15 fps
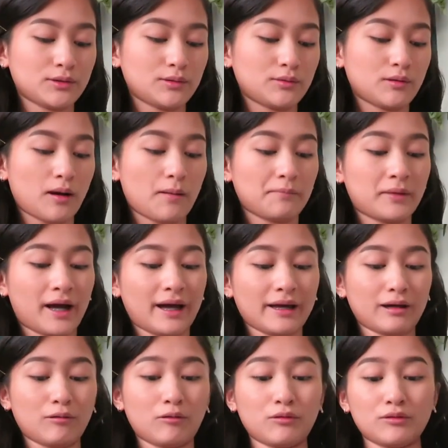to
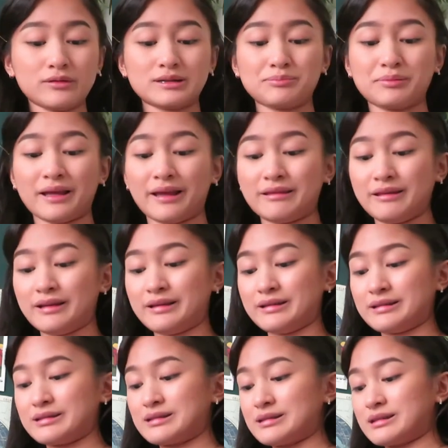my old
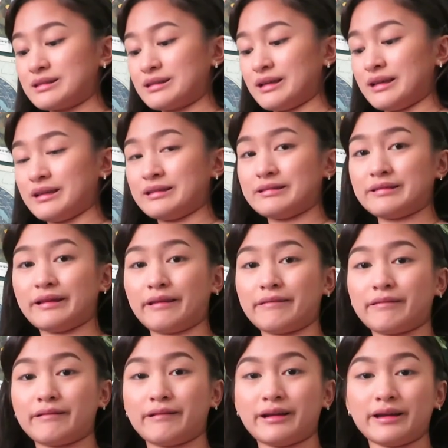playlist in
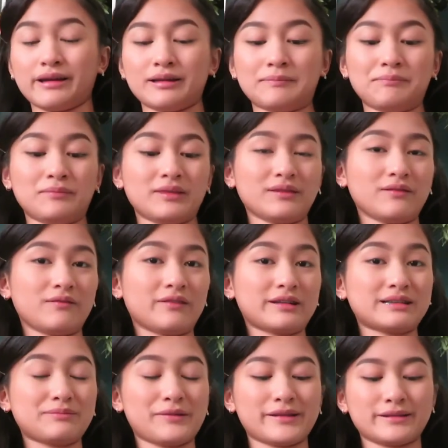10th grade,
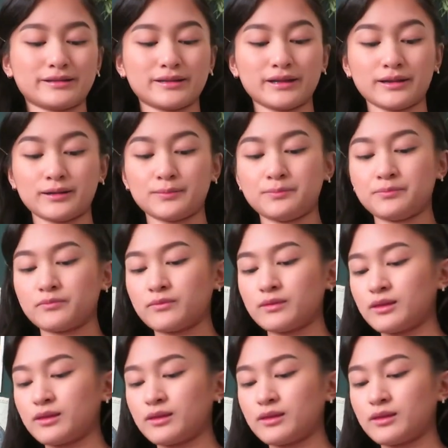first semester.